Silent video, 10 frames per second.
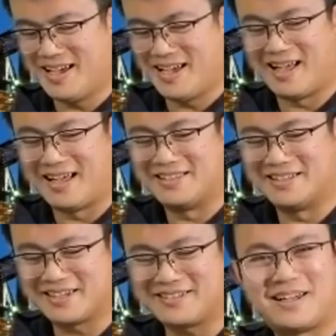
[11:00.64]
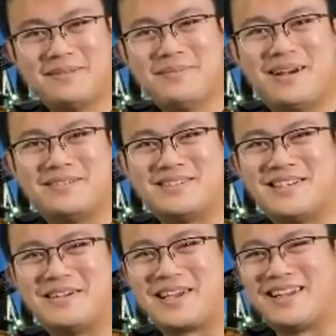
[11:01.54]
until next time, I'll see
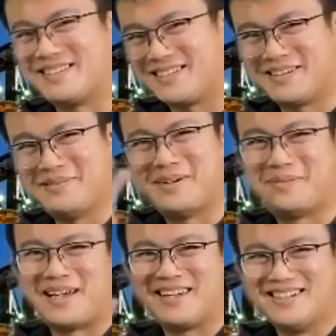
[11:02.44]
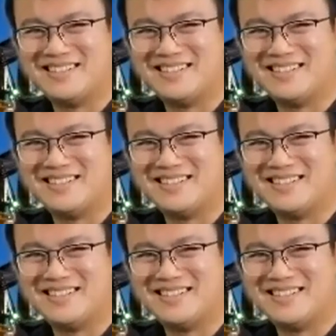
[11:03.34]
you again. Bye-bye.